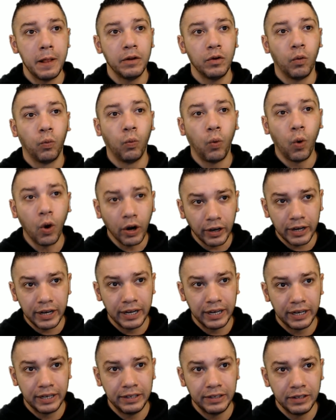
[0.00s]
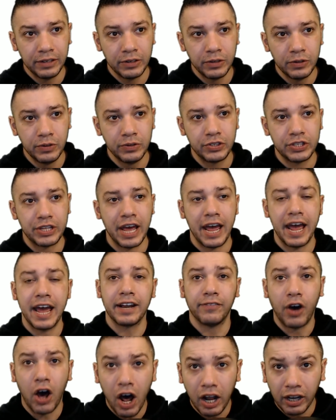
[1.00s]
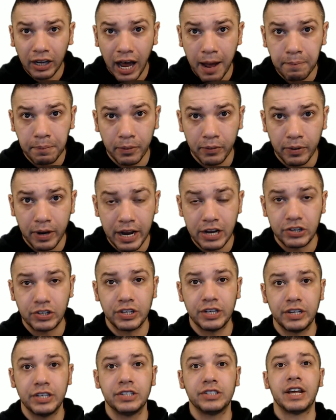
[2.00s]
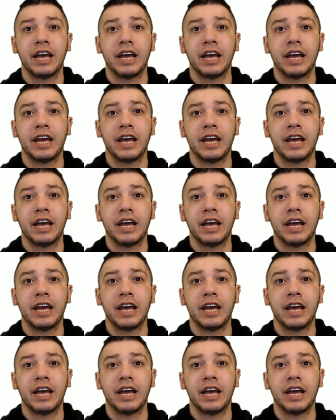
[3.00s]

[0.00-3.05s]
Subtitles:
Wharton, who's the head of all operations,